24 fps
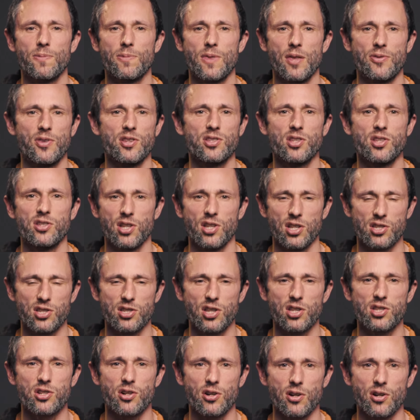that this is a
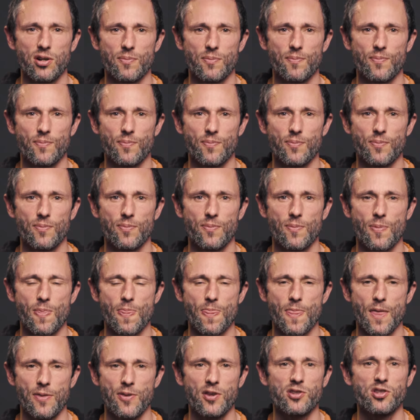sister,
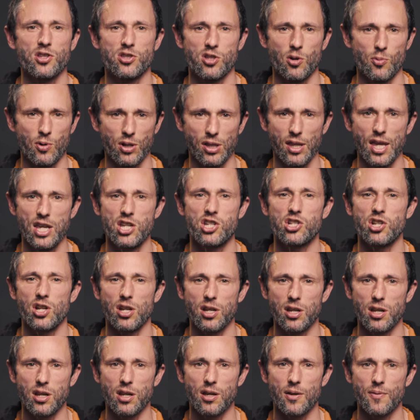that this is a
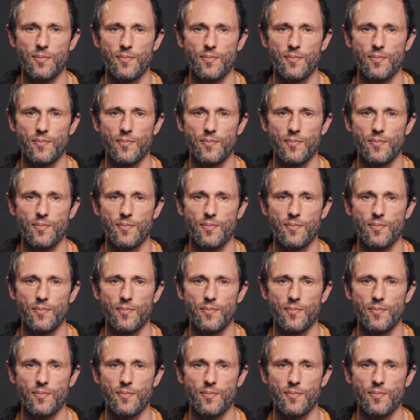relation?